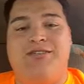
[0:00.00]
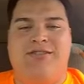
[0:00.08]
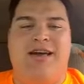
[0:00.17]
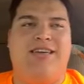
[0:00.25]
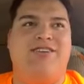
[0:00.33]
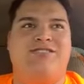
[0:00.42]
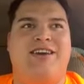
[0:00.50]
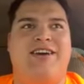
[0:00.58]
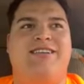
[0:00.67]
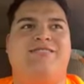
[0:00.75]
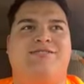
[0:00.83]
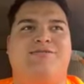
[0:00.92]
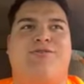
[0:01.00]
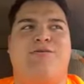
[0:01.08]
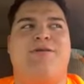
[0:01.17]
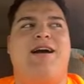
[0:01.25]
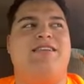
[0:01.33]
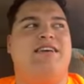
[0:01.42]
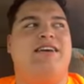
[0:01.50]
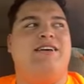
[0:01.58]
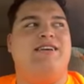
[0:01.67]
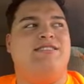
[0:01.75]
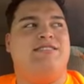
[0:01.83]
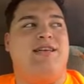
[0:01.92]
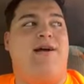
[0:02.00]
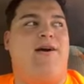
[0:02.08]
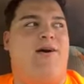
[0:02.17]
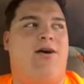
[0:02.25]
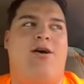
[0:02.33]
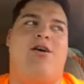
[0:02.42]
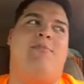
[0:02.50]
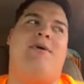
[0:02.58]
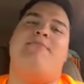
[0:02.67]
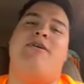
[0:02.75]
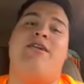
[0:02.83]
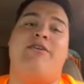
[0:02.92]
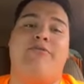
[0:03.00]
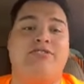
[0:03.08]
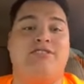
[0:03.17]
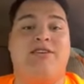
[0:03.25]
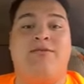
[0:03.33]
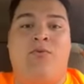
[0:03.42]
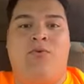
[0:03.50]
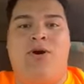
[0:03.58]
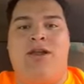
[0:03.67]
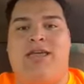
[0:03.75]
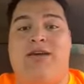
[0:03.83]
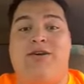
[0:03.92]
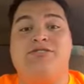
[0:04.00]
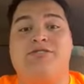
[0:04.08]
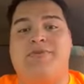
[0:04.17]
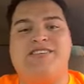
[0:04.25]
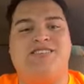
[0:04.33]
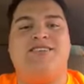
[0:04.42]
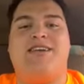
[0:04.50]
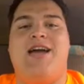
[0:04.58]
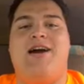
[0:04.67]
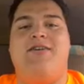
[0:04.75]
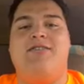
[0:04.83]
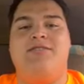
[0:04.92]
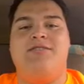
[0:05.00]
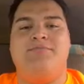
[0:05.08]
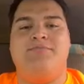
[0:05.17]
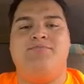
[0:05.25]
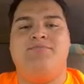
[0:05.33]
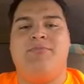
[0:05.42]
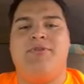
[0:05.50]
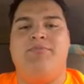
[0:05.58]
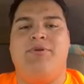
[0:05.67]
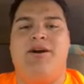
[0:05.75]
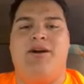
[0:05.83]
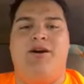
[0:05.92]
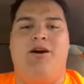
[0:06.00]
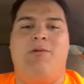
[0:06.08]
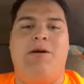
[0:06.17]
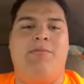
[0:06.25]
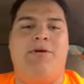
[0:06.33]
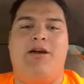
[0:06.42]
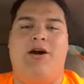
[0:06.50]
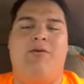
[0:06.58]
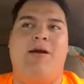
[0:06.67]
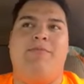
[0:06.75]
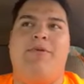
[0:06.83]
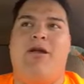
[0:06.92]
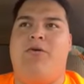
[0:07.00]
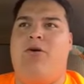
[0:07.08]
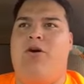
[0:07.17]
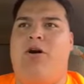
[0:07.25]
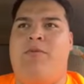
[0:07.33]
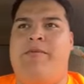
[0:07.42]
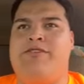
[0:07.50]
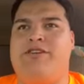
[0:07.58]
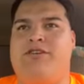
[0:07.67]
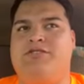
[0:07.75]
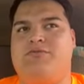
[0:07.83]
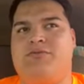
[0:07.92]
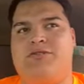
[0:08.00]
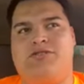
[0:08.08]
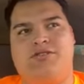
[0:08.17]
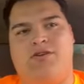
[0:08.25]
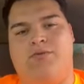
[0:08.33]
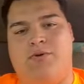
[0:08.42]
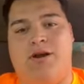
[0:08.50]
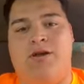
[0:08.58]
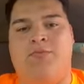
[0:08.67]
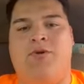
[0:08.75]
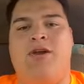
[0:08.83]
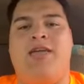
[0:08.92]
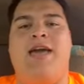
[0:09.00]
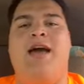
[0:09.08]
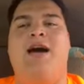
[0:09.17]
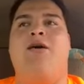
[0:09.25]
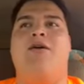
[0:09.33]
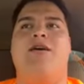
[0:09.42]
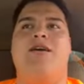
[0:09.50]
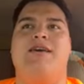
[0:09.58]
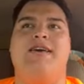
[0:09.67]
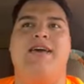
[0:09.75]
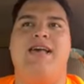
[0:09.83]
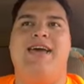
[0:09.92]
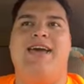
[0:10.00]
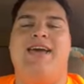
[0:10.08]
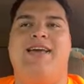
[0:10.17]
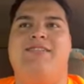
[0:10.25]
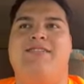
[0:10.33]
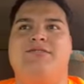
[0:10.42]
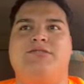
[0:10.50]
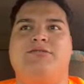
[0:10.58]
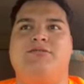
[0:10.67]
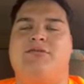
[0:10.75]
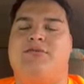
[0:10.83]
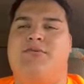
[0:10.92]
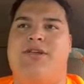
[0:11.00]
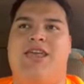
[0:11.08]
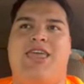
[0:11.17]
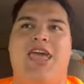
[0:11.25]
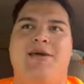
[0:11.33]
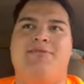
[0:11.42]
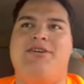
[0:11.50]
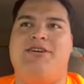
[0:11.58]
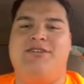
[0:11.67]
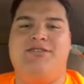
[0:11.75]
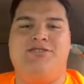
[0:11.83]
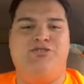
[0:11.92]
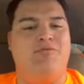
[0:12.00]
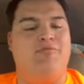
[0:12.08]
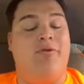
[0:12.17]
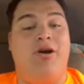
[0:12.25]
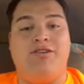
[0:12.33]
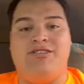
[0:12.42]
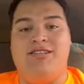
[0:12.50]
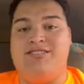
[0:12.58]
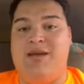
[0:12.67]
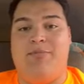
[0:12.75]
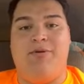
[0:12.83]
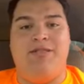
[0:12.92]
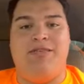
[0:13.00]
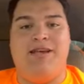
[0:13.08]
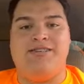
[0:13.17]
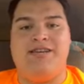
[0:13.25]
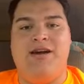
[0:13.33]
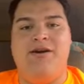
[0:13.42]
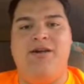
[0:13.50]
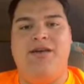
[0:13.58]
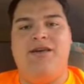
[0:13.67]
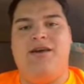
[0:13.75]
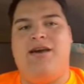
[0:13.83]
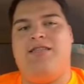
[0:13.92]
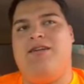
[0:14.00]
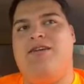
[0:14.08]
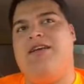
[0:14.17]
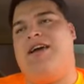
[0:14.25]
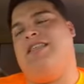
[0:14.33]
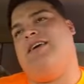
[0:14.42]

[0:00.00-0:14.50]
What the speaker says: like you said, it's horrible idea is all my money was in one. It was a business account, but all my money, all my payroll, all my materials were in one account. And when it came to do the books and separate things out, literally had to